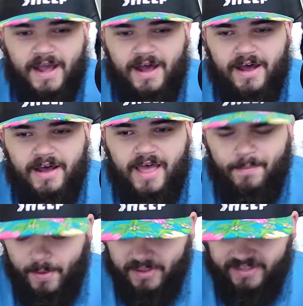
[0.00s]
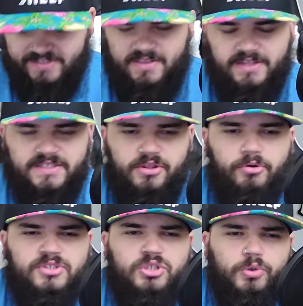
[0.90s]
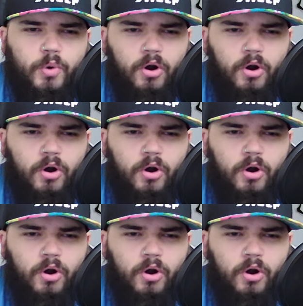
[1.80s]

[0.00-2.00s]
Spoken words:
And my biggest thing to those who